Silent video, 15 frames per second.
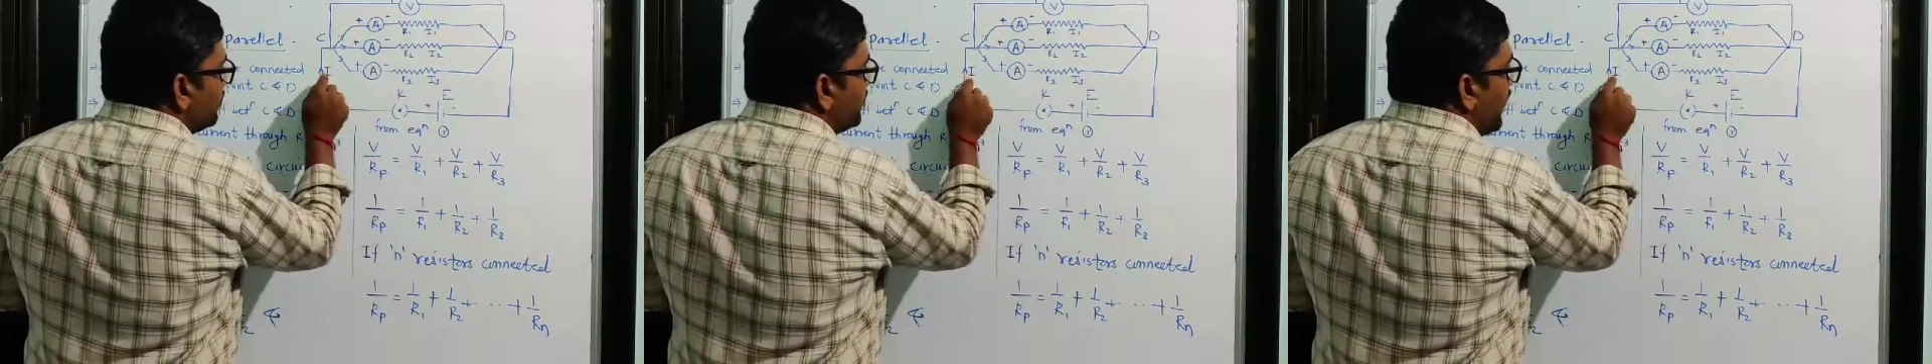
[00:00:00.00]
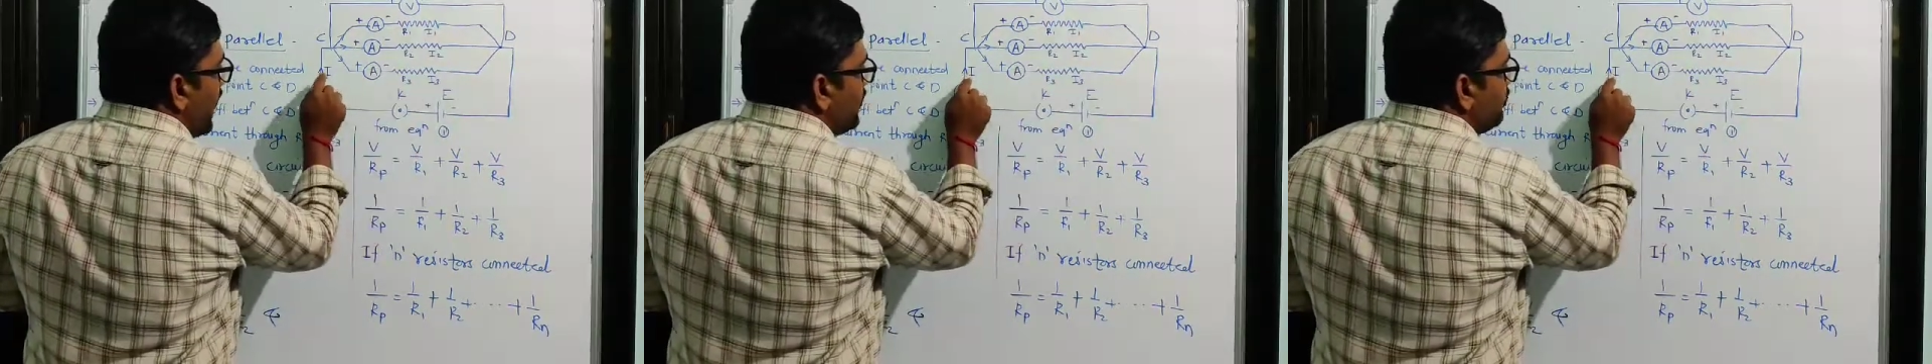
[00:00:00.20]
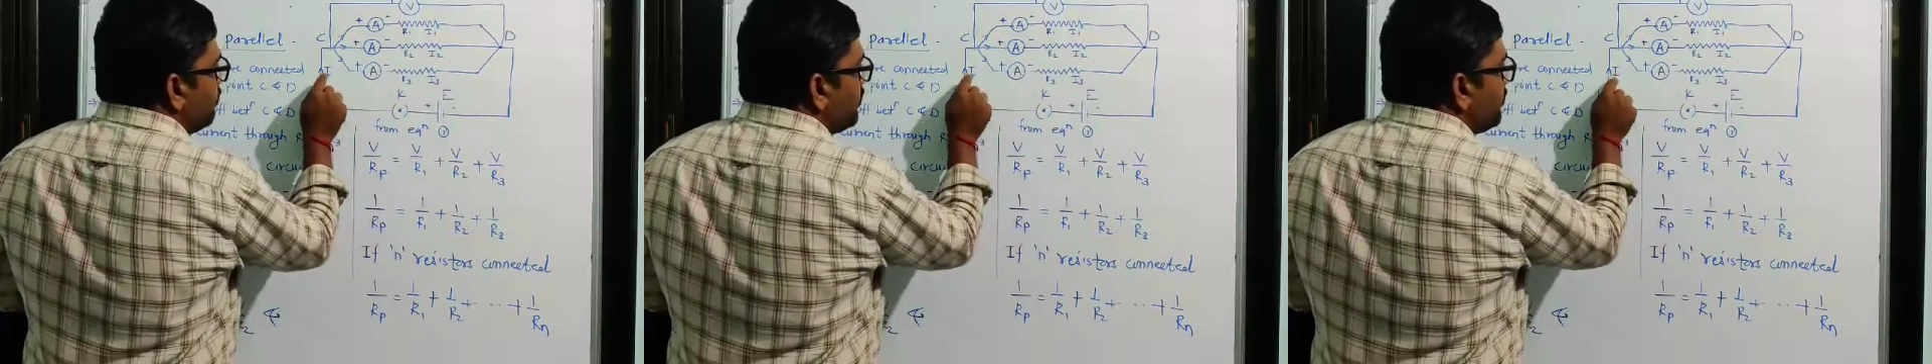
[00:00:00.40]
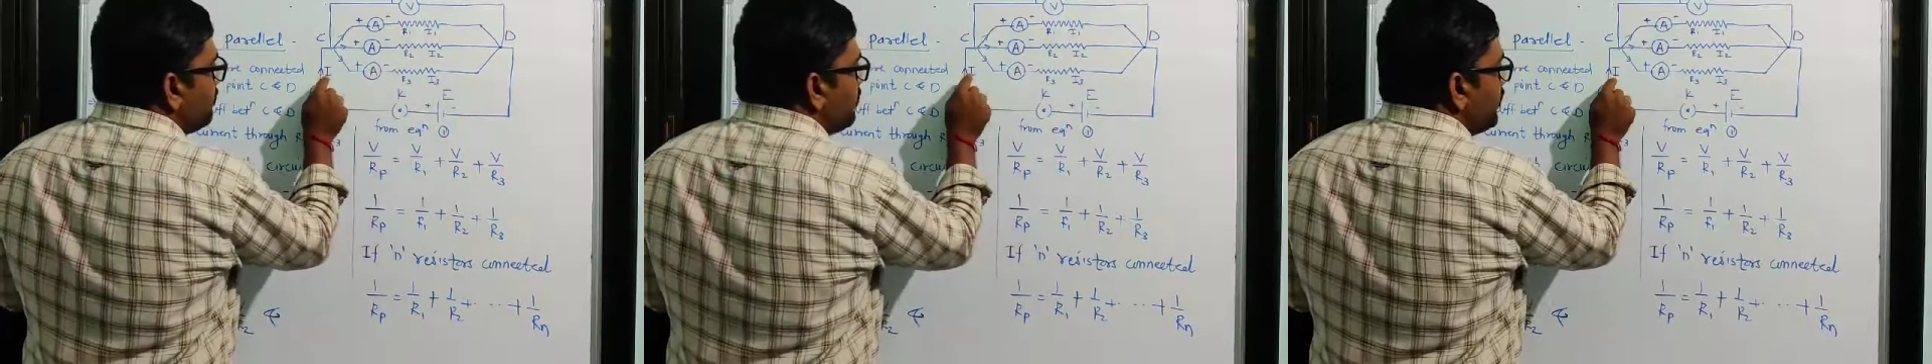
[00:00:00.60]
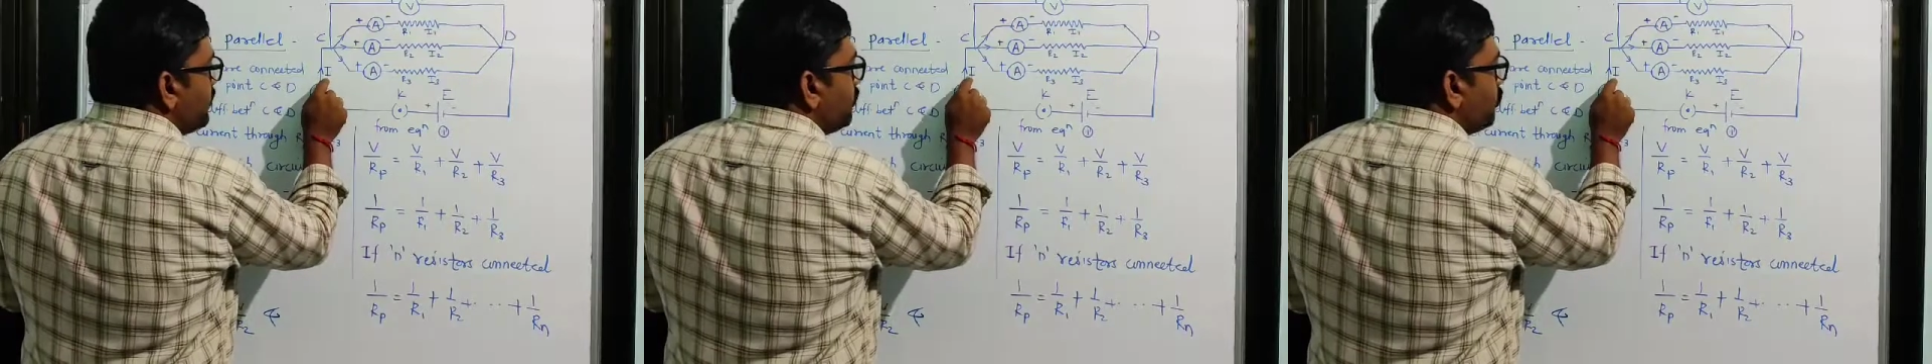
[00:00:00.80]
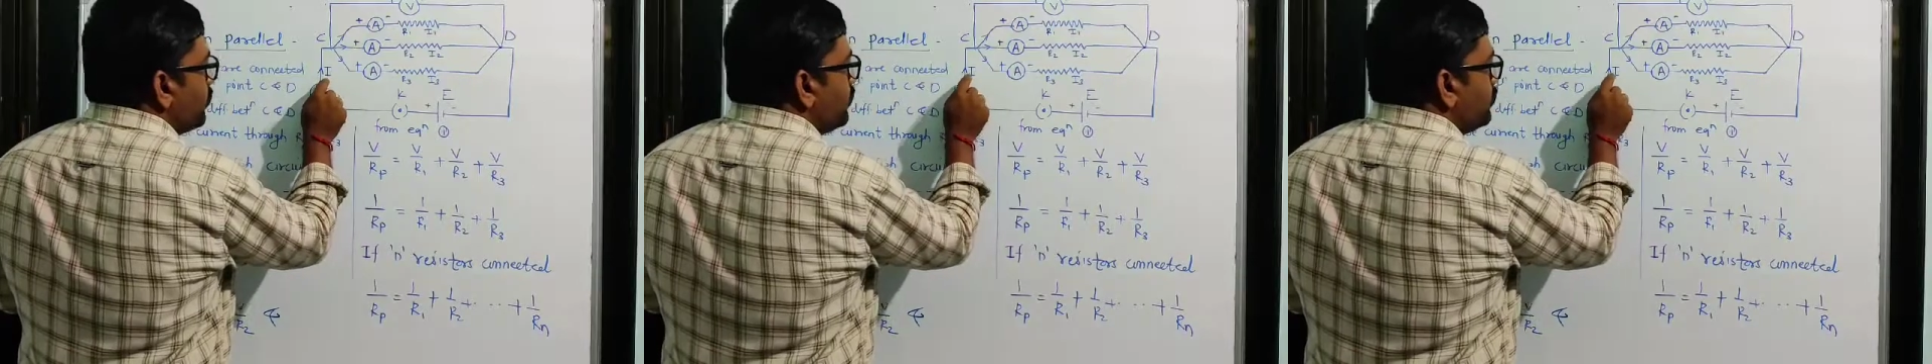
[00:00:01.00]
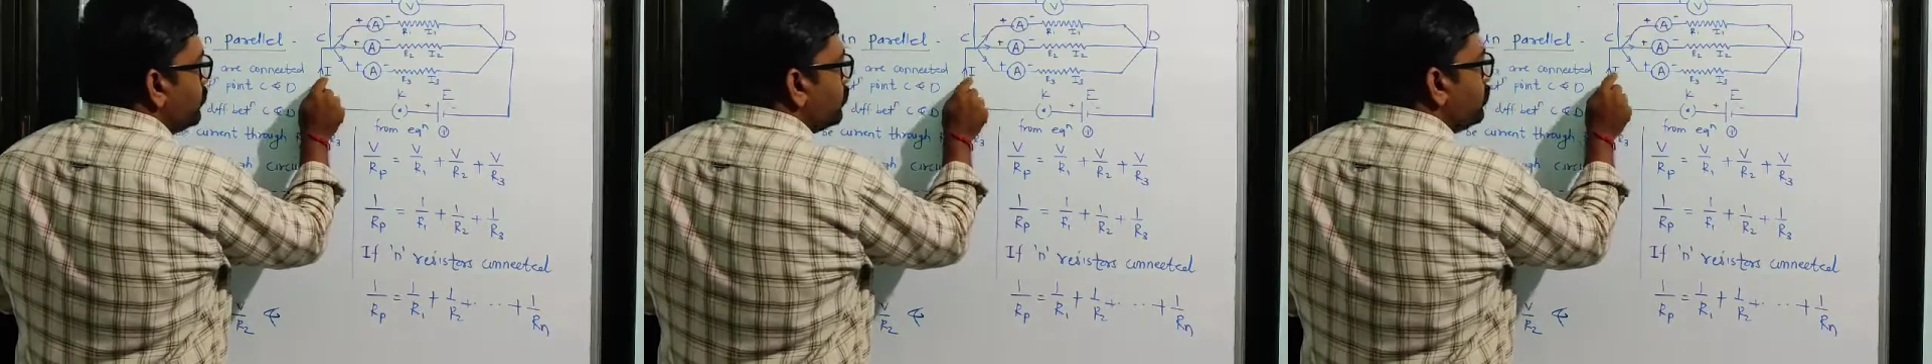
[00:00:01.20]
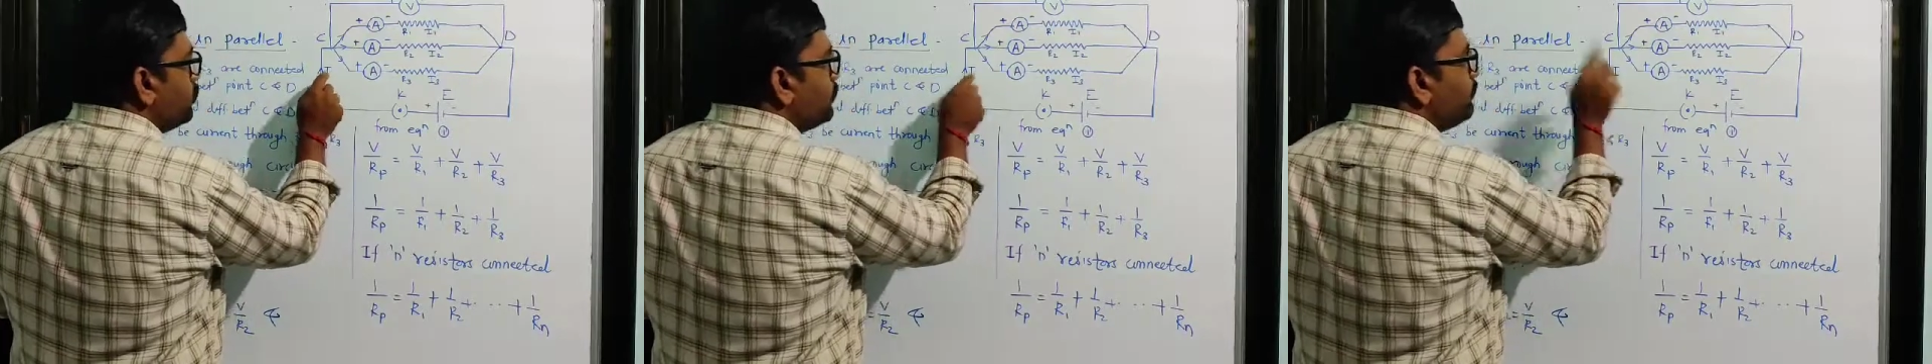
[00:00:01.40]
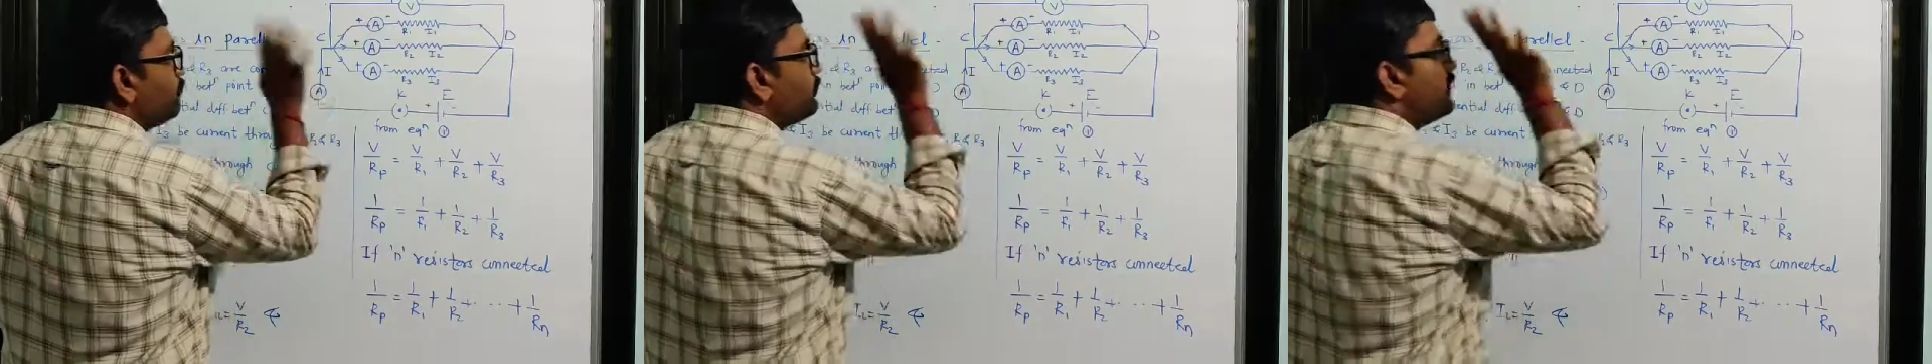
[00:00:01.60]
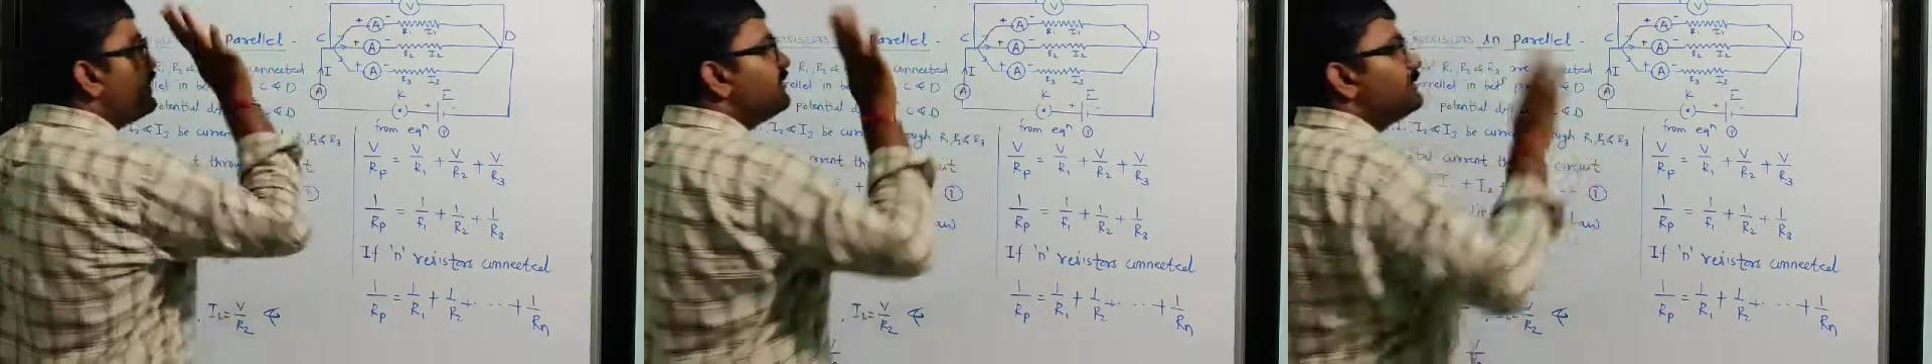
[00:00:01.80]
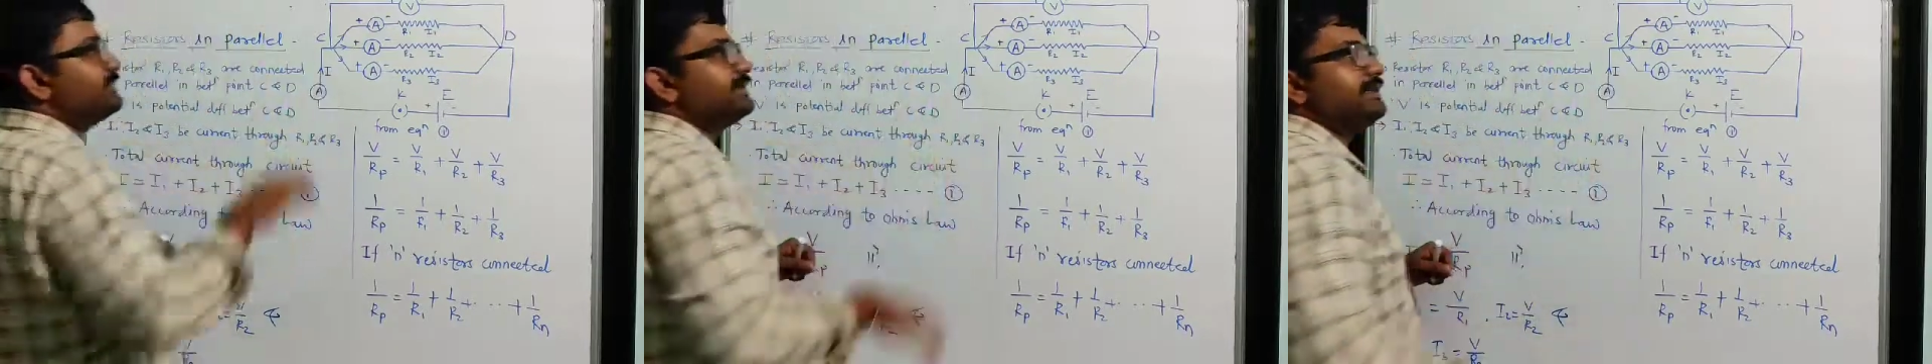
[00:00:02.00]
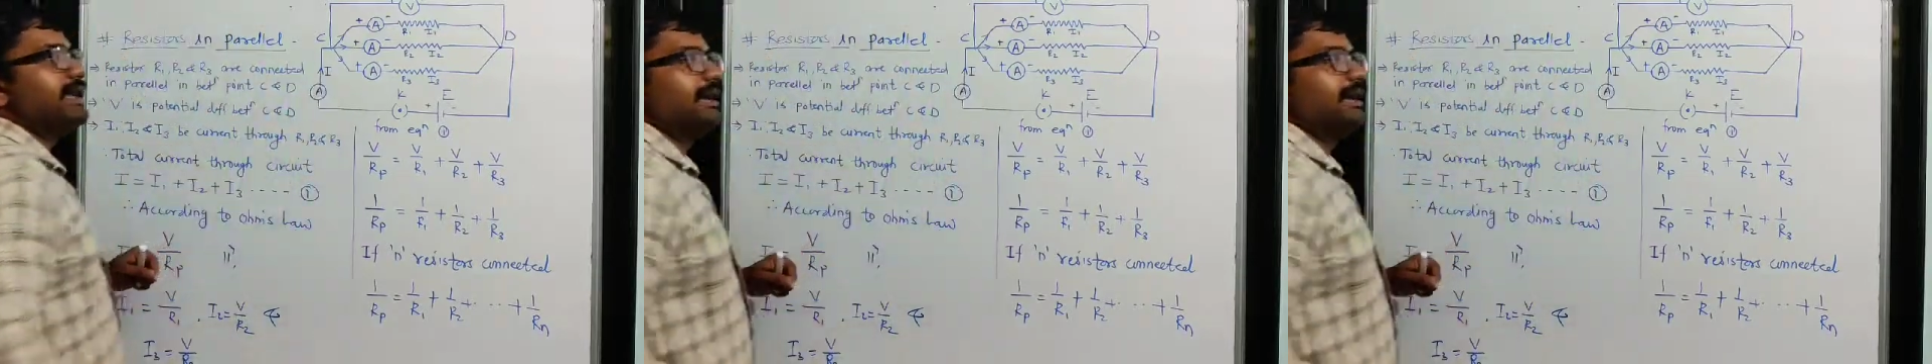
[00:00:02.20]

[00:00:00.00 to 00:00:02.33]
that will be equal to this